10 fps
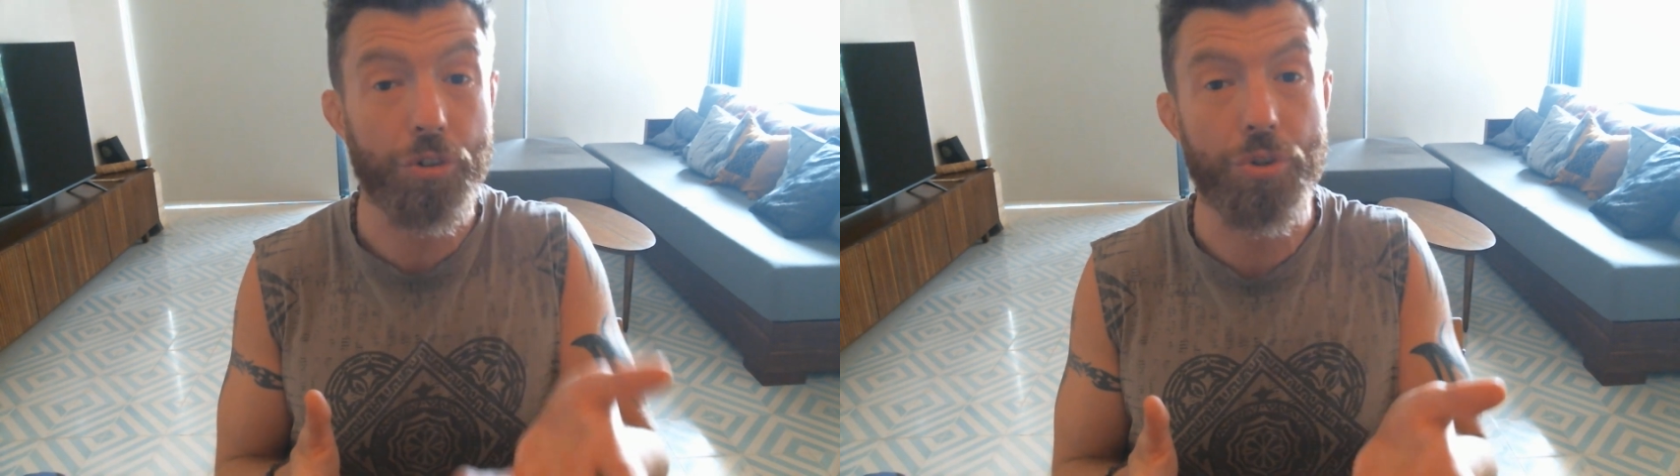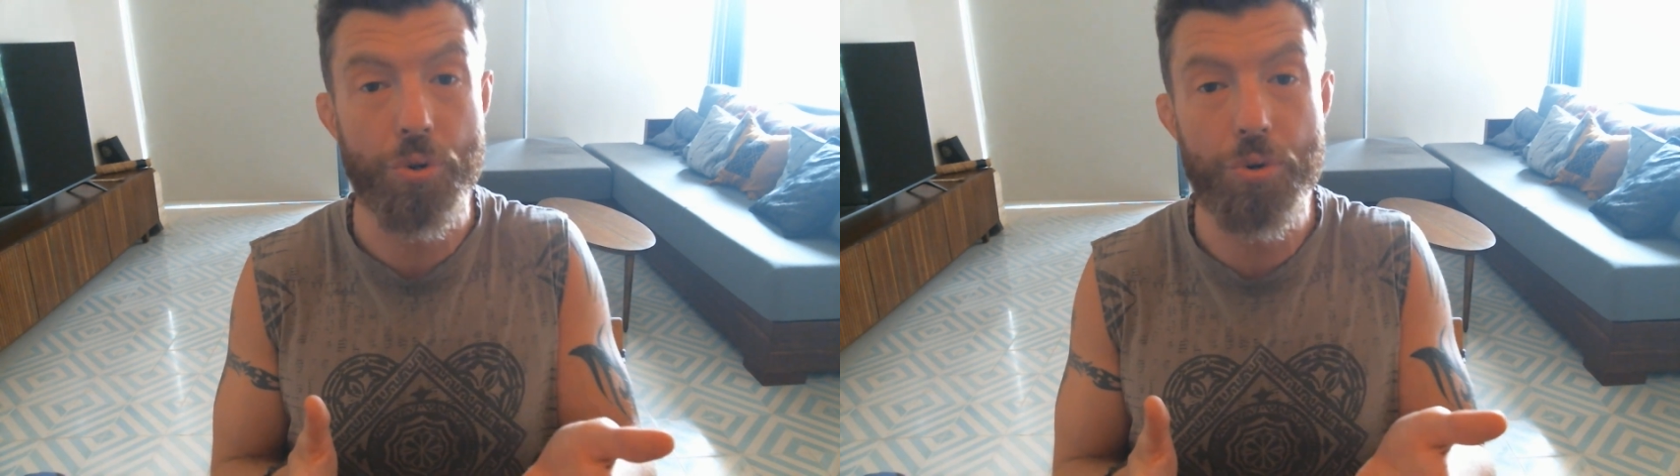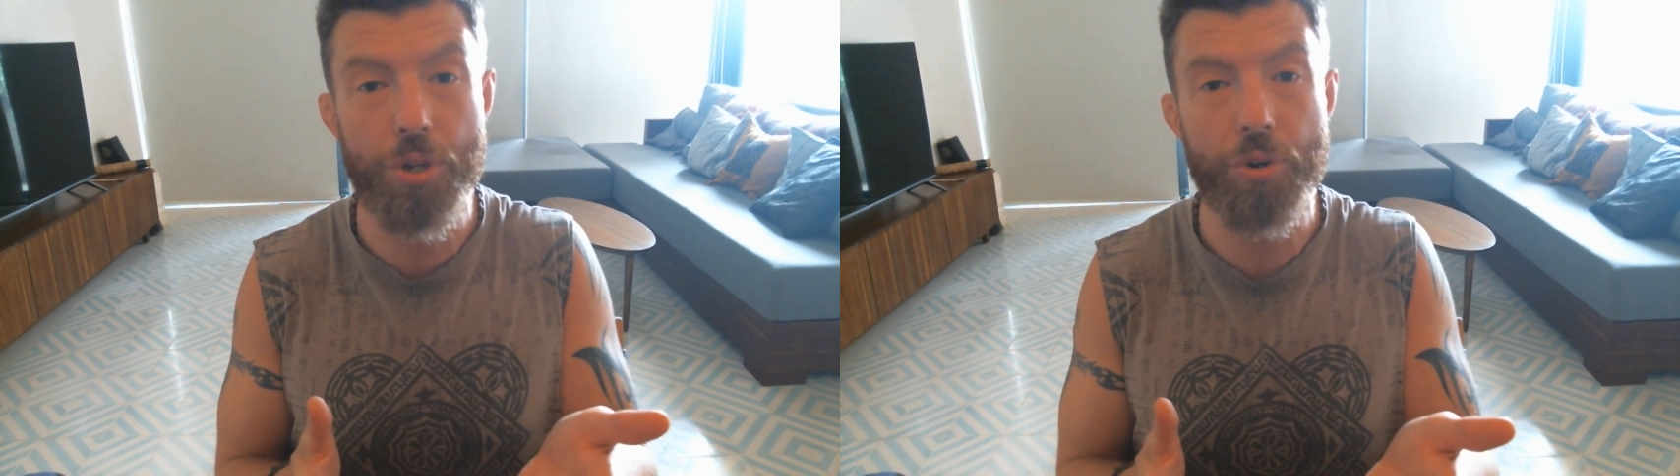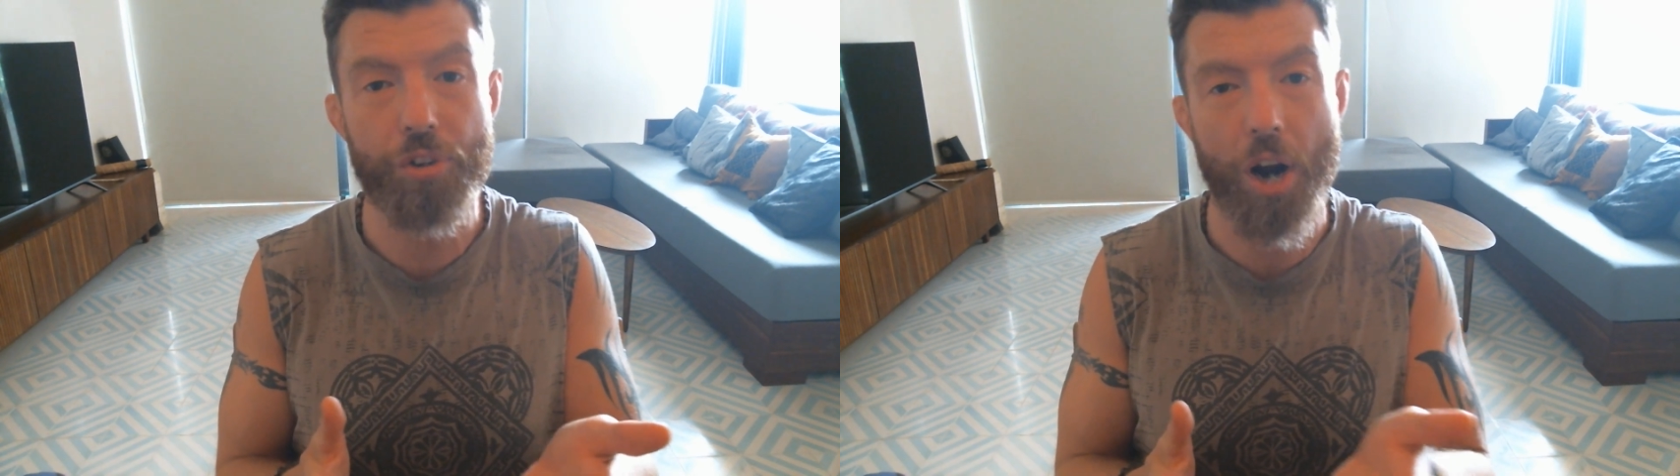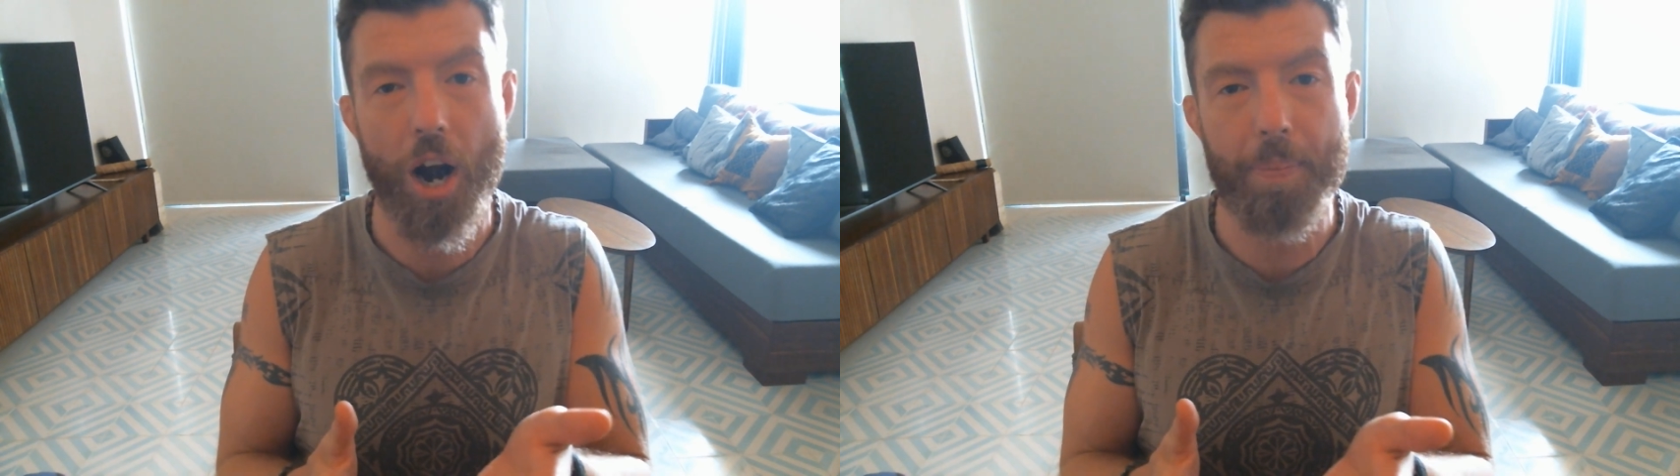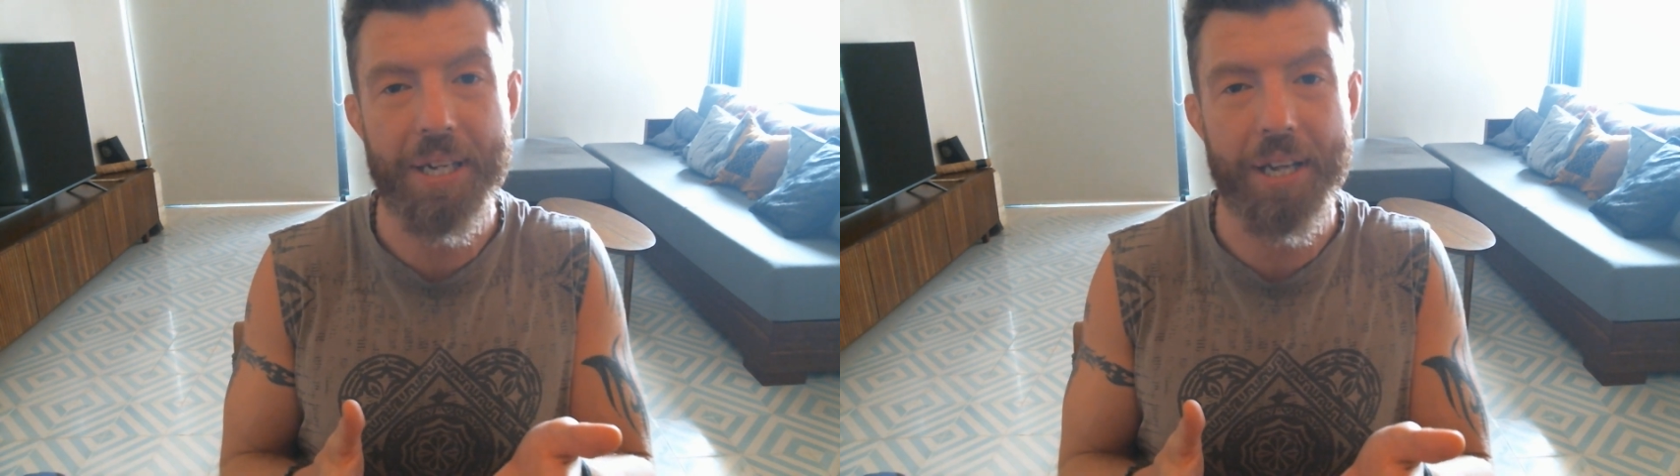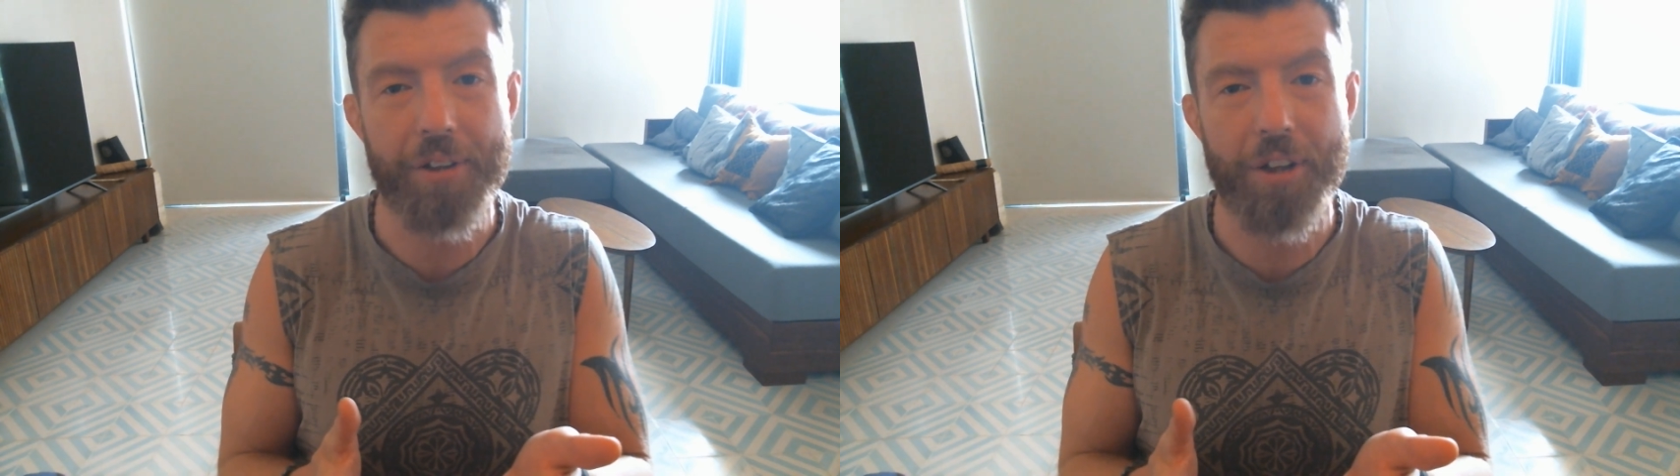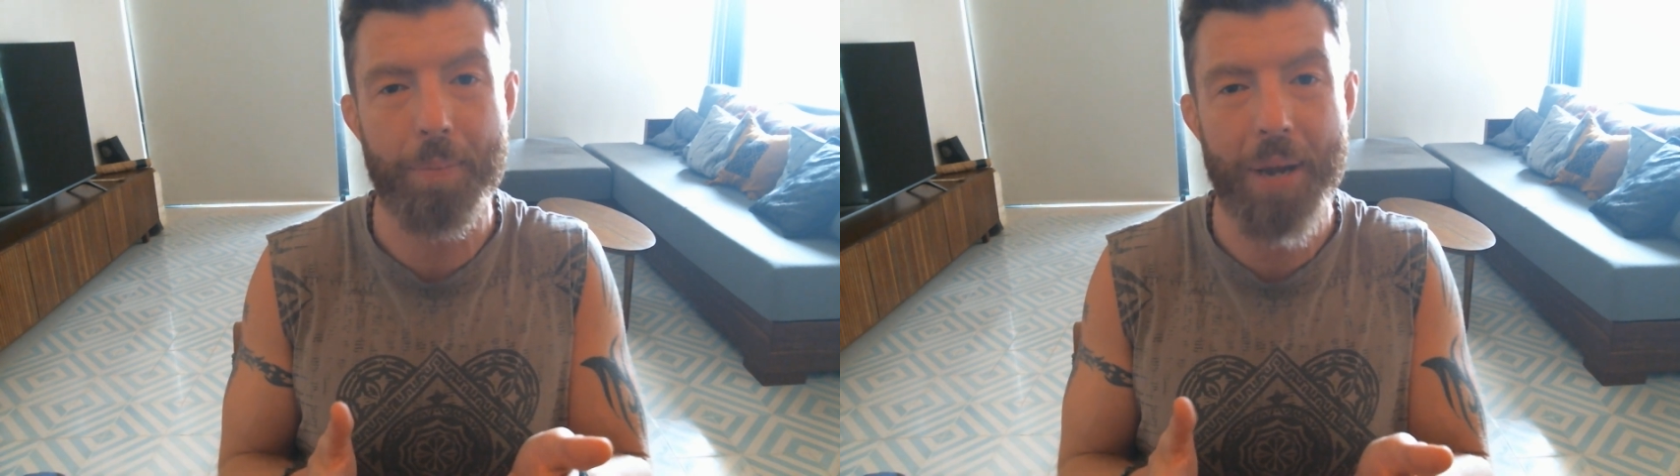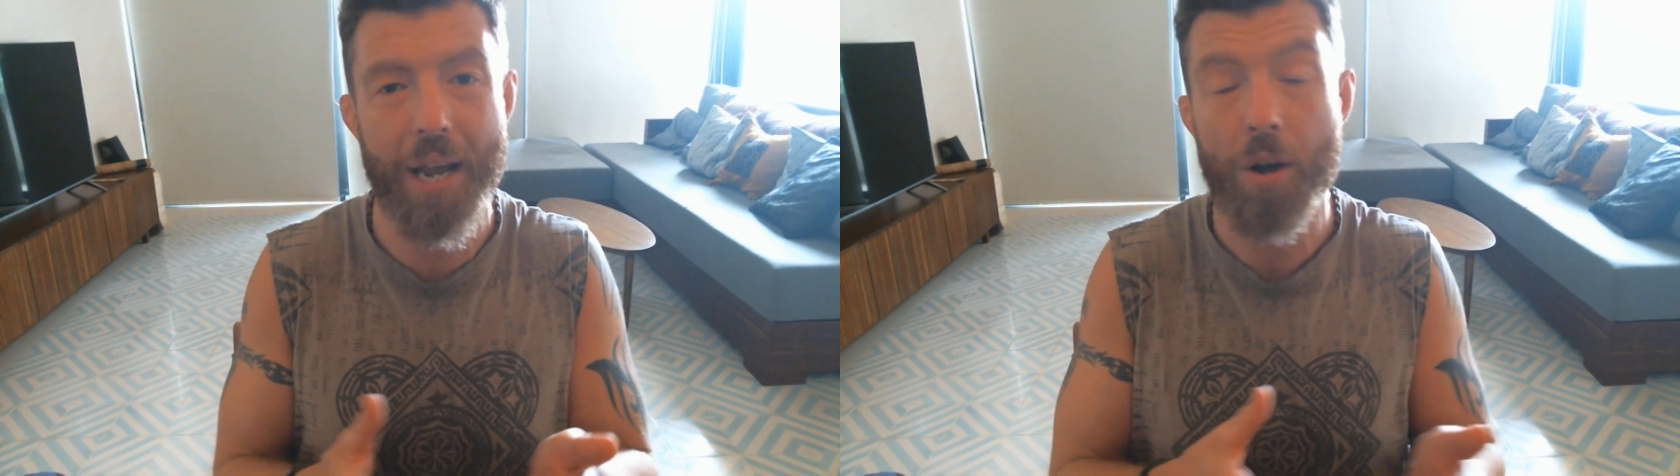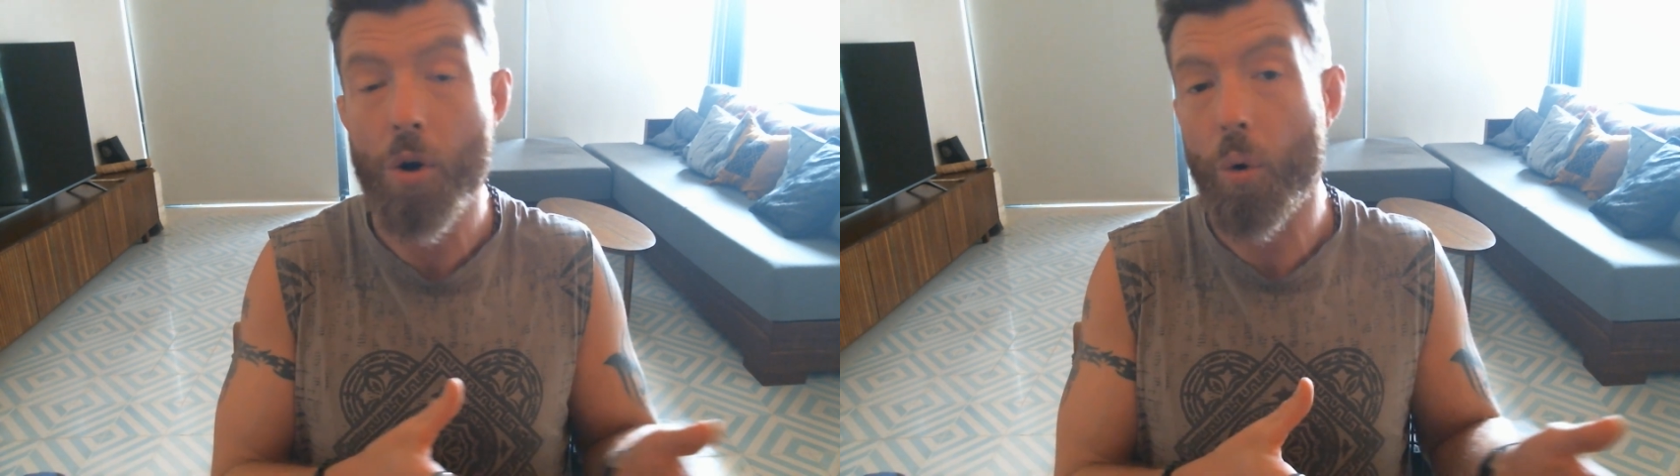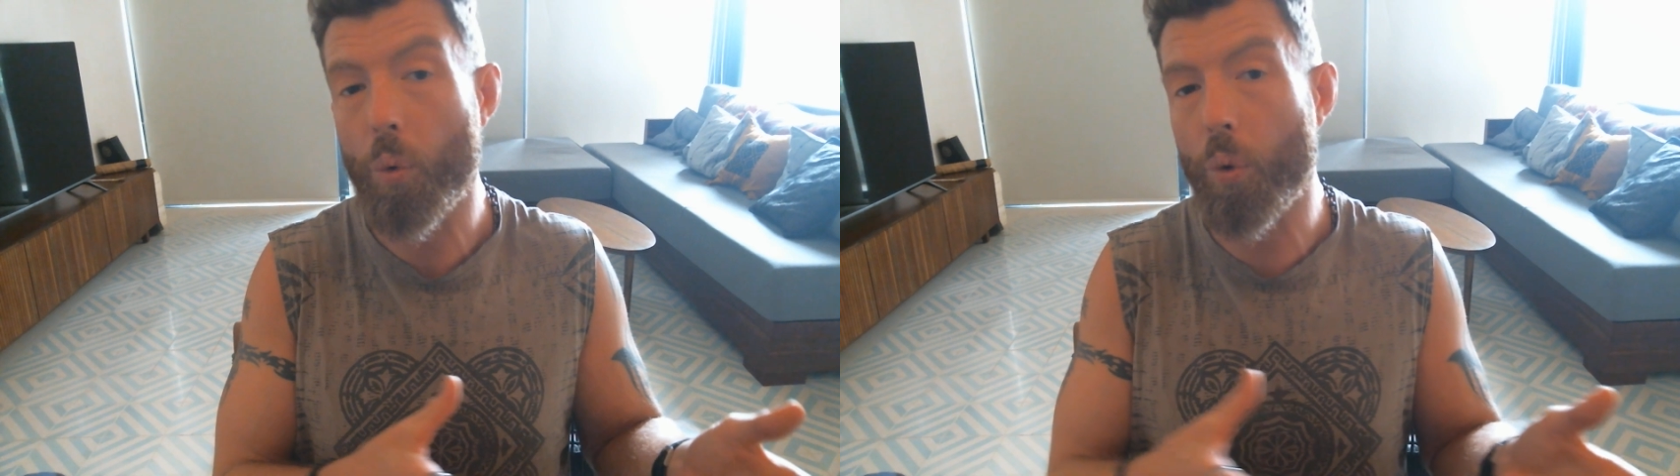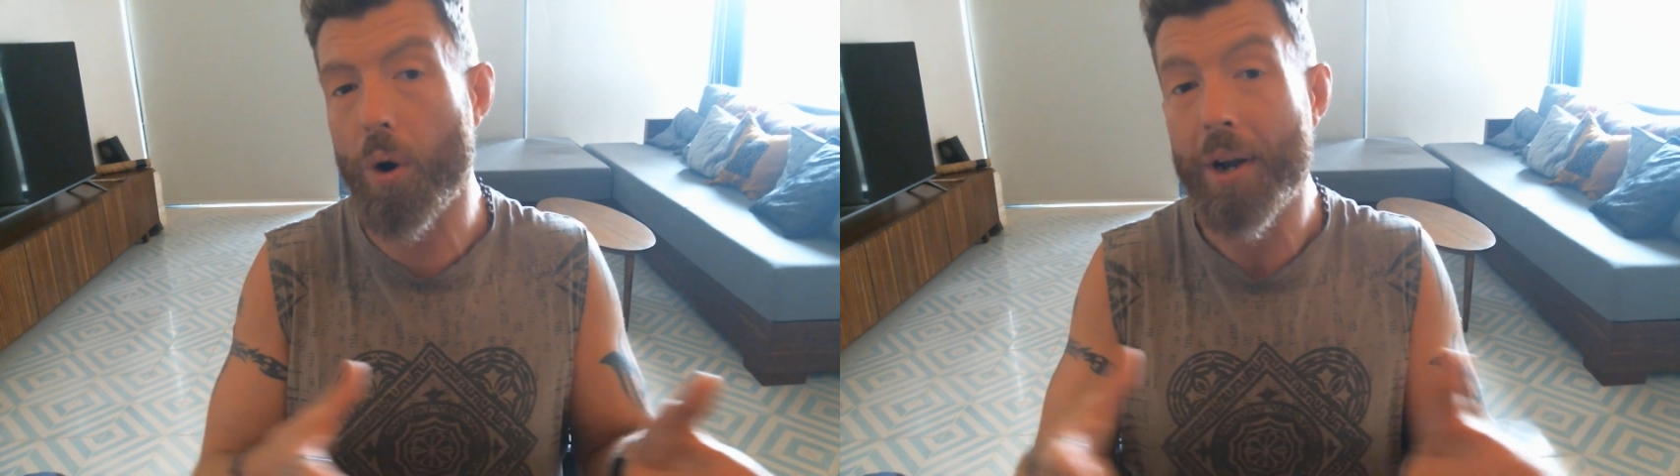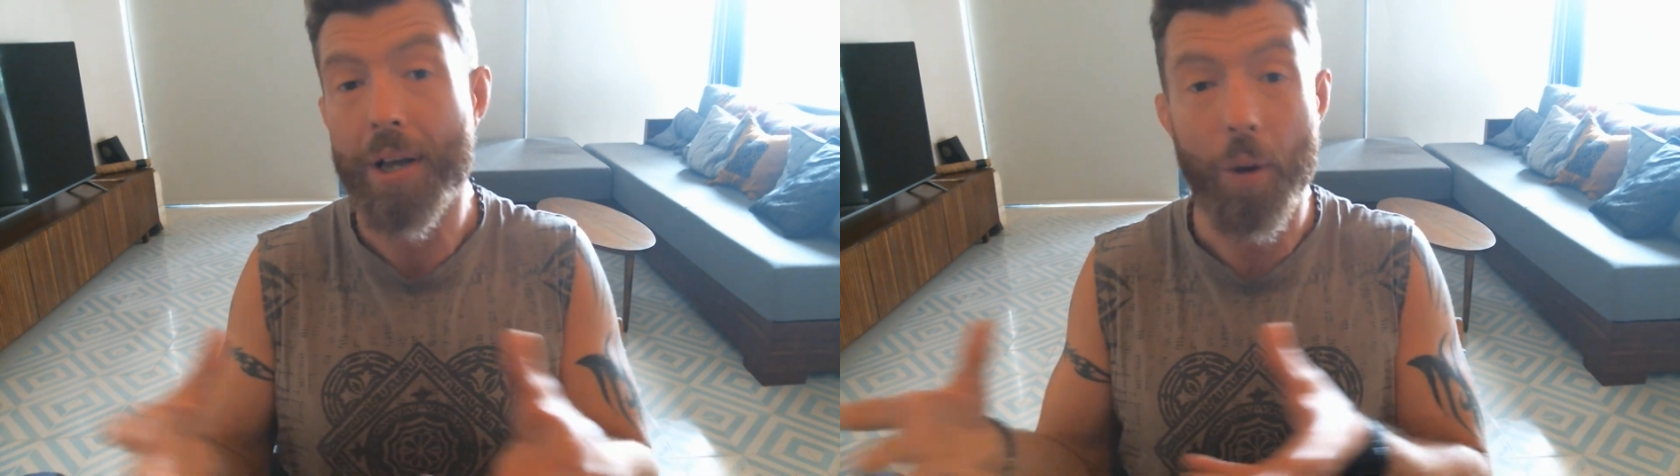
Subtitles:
do you use RBDSMA or